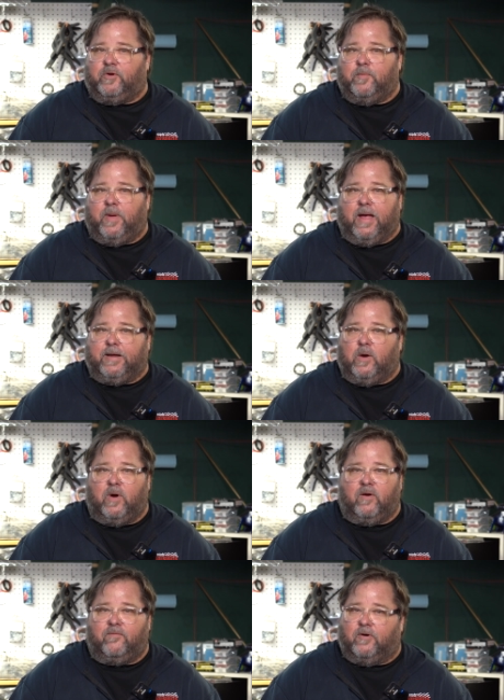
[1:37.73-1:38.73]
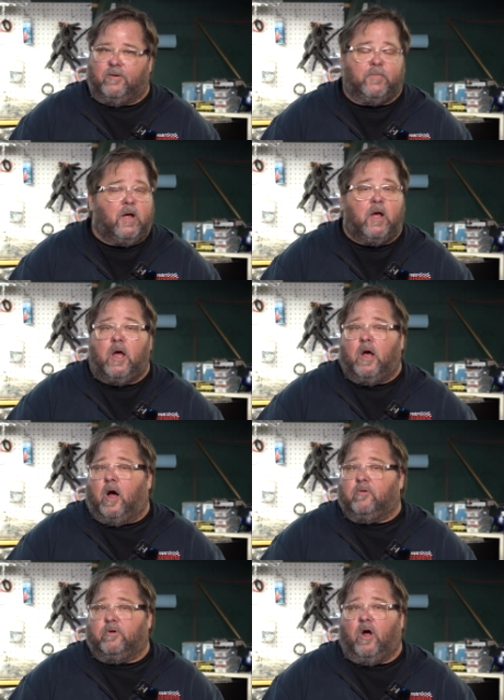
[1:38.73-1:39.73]
You can pay anywhere from
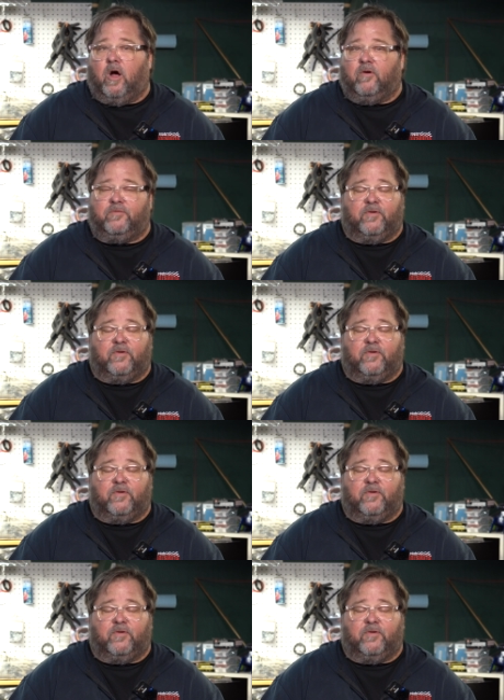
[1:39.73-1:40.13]
$100